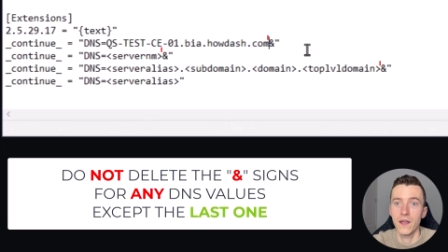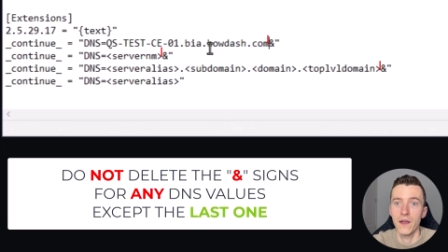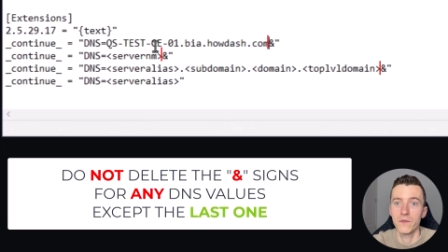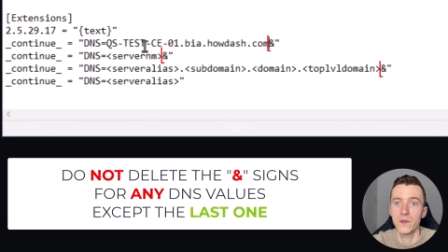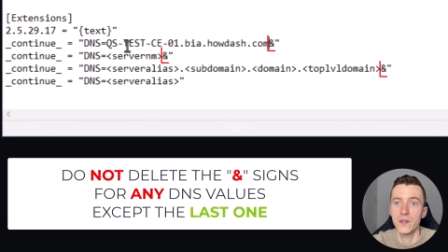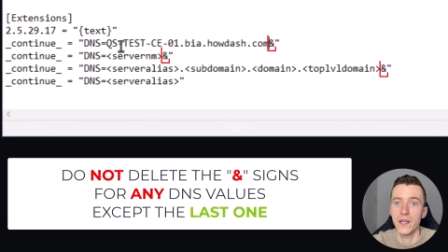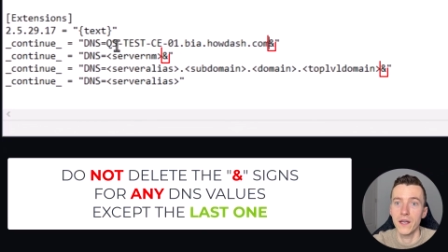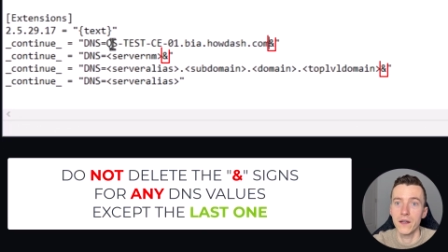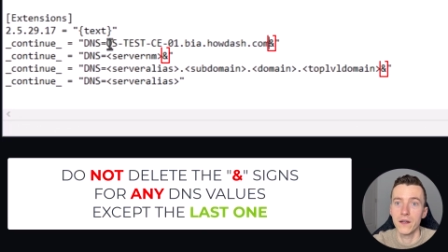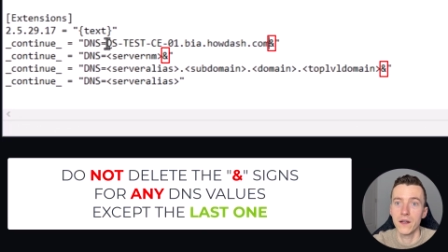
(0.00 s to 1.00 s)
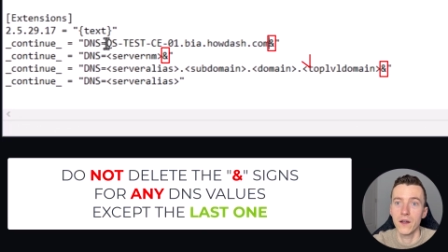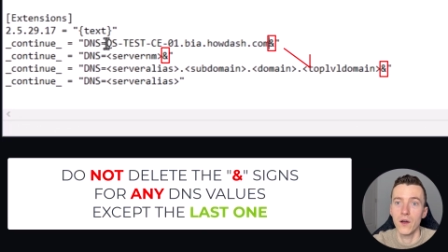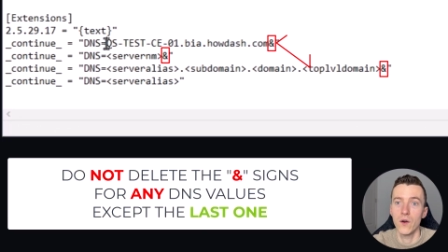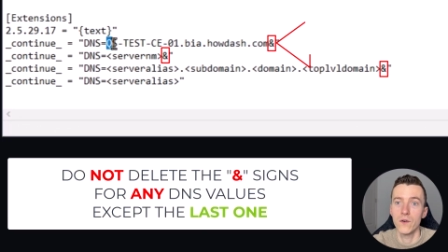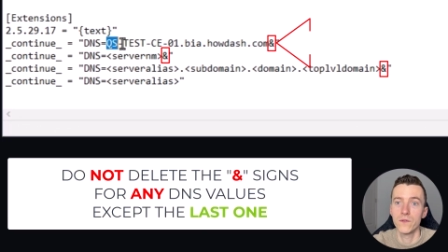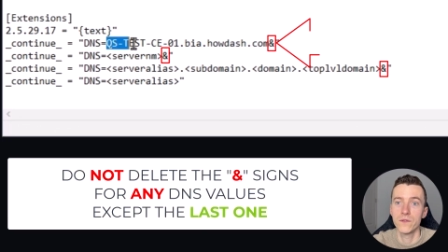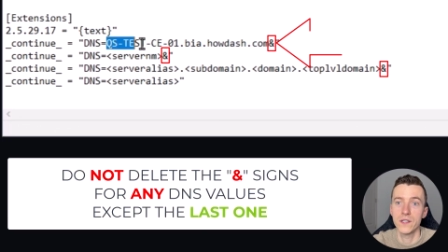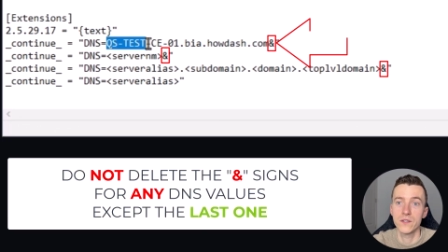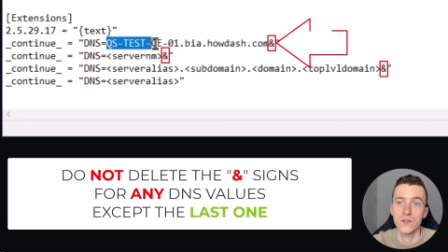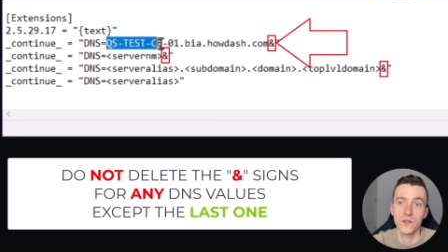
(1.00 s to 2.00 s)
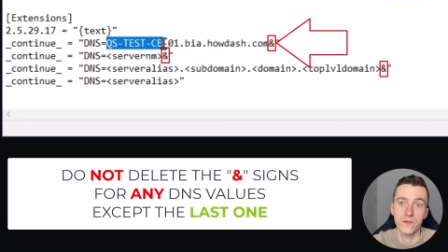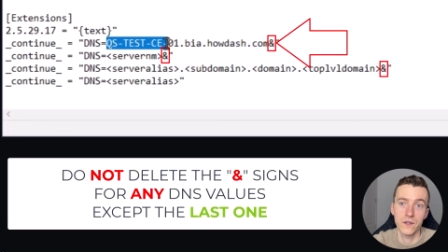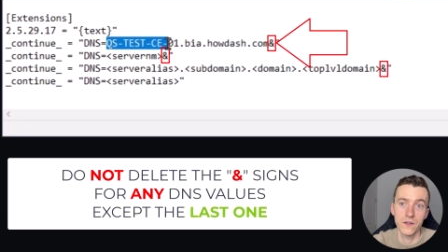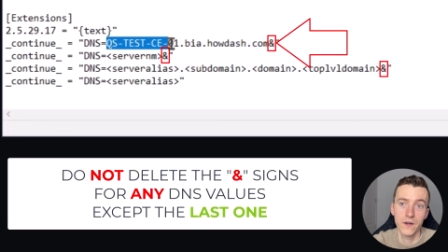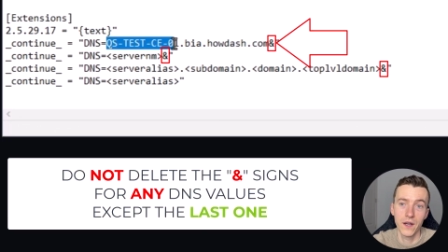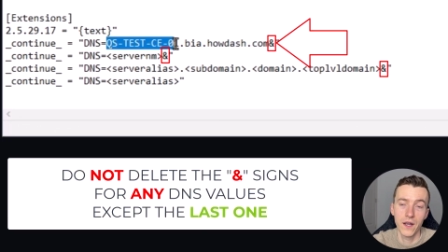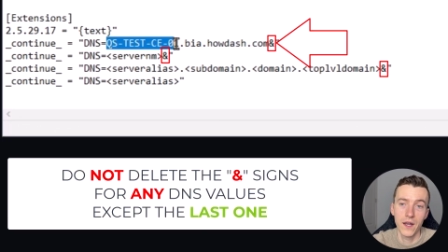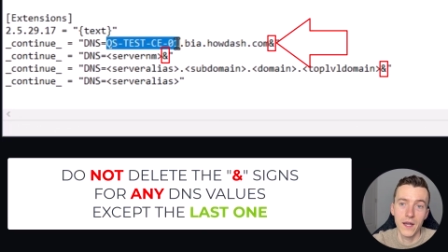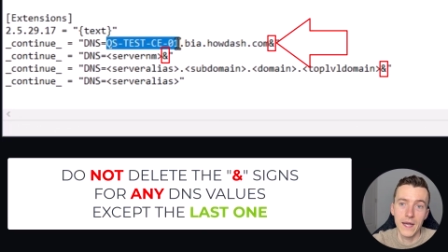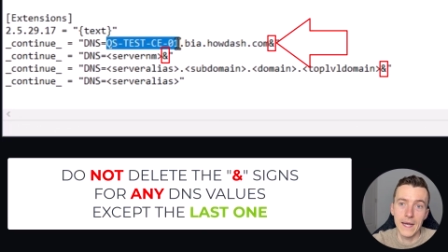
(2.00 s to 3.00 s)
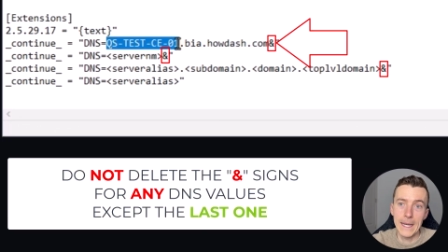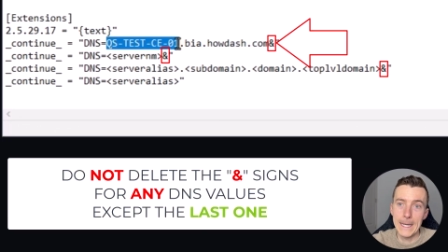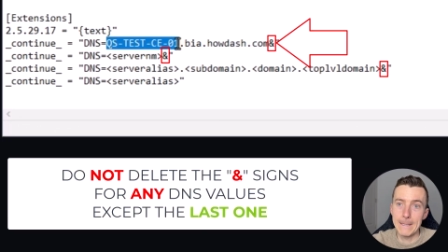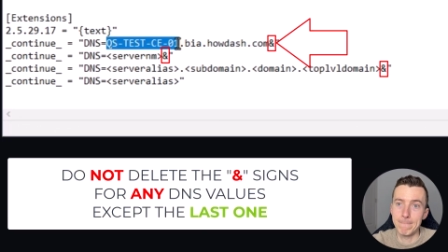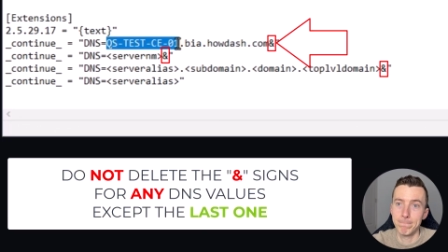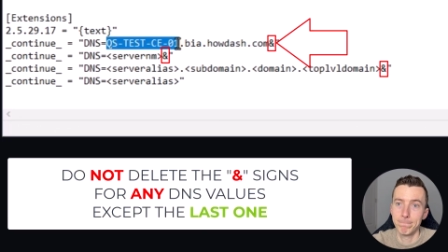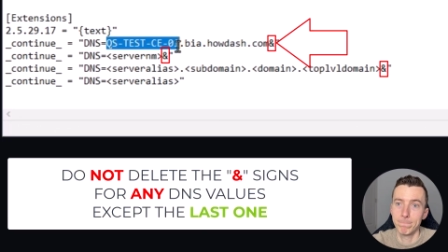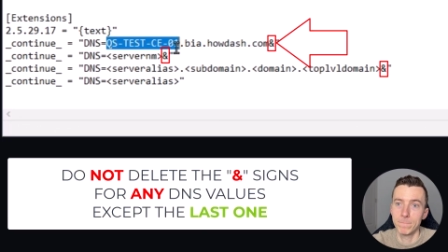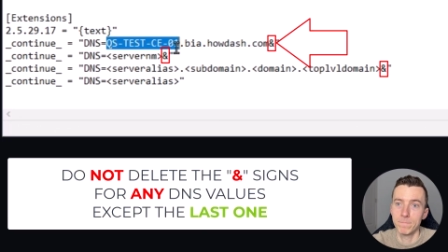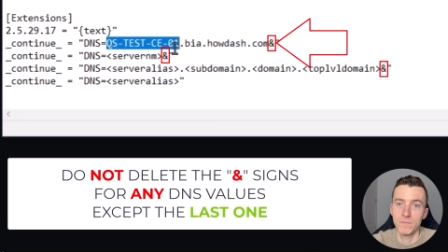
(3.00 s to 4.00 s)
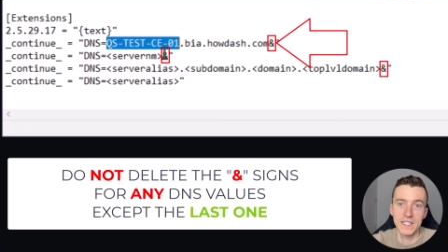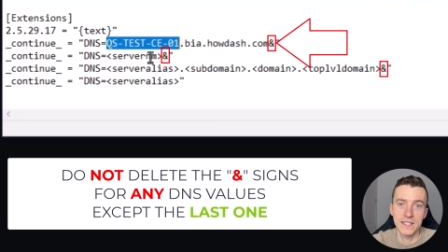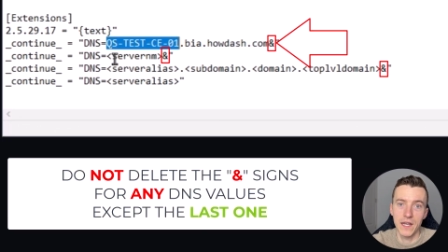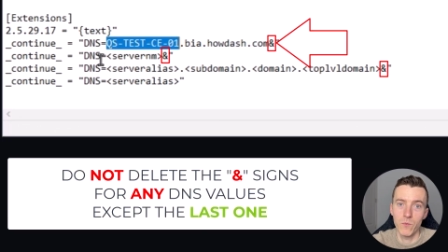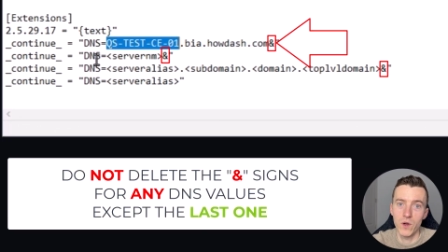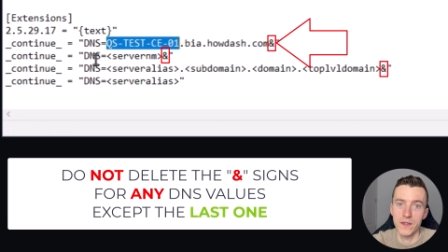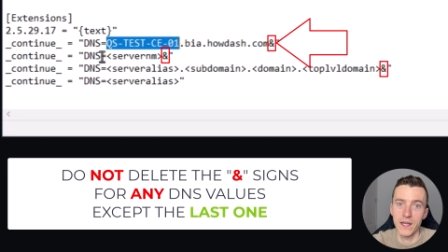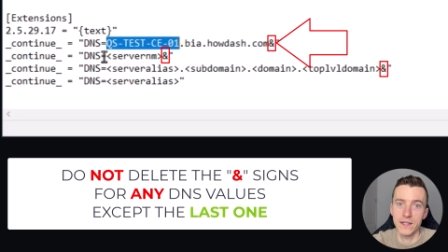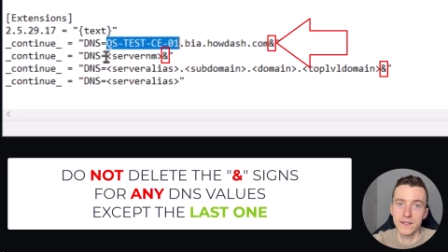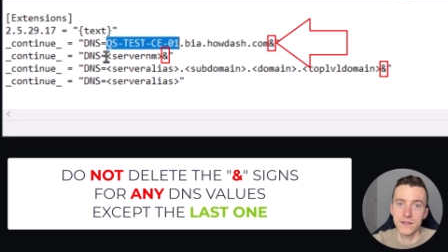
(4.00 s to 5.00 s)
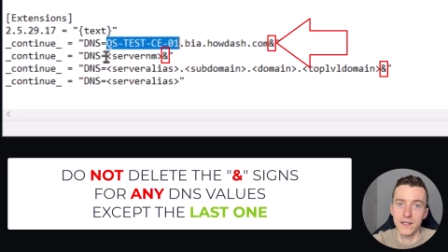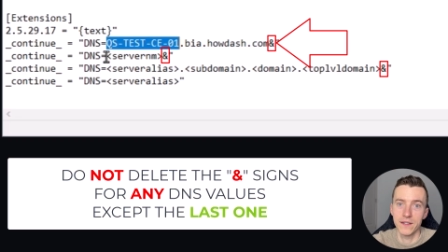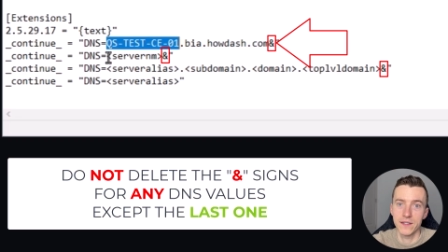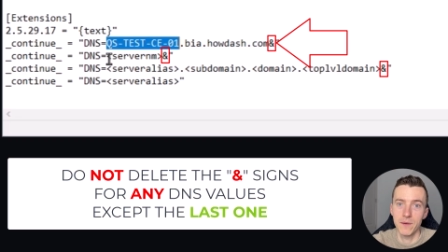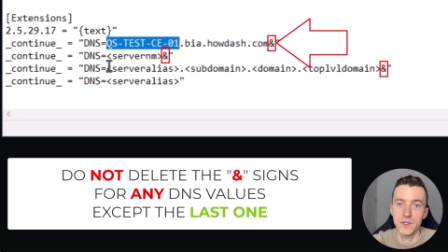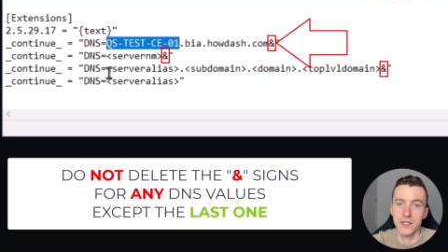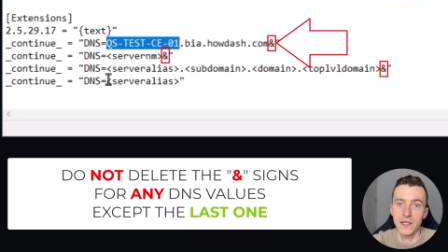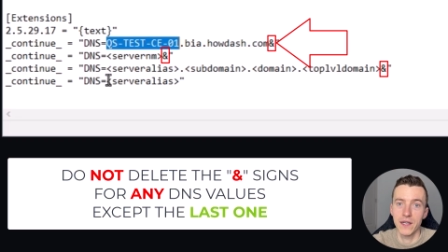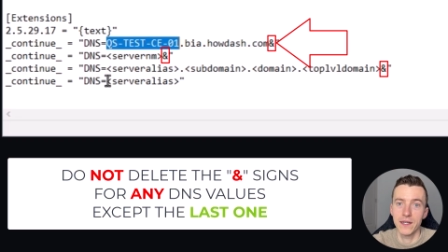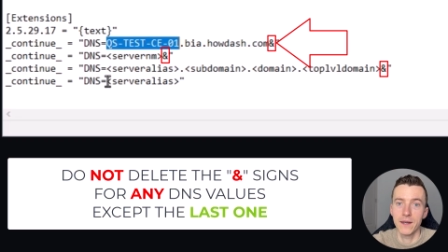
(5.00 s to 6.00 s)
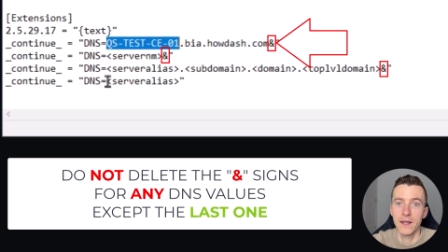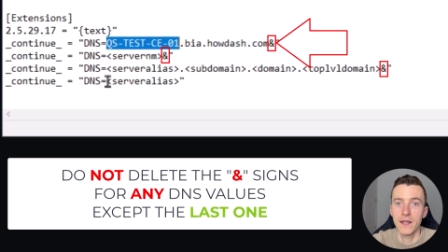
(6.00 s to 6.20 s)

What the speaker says: FQDN of this server, the same one that's in the subject line.